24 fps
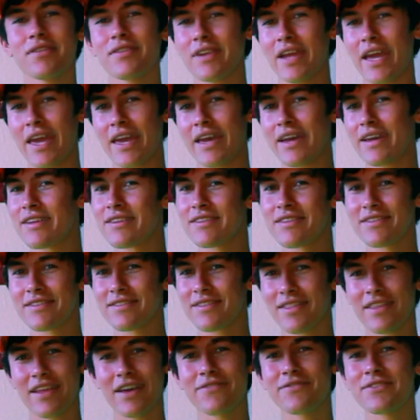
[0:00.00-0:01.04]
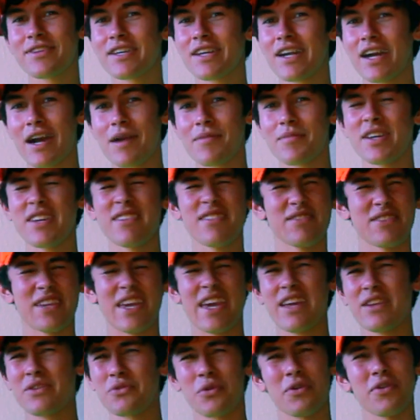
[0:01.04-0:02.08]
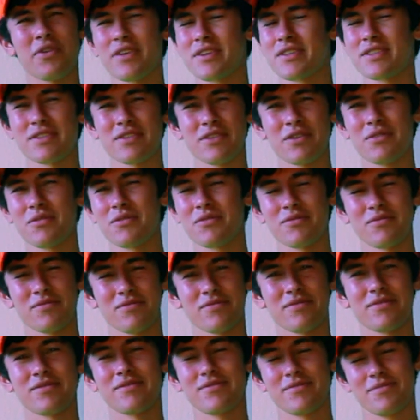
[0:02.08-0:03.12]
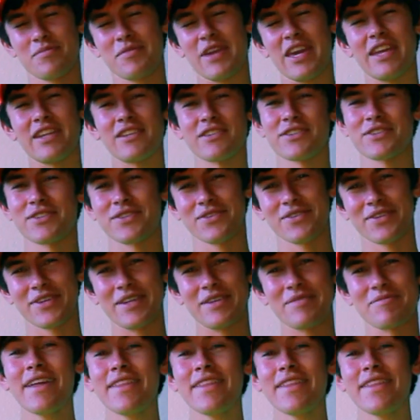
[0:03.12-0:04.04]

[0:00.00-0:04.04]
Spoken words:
and left a comment, or is so mainstream.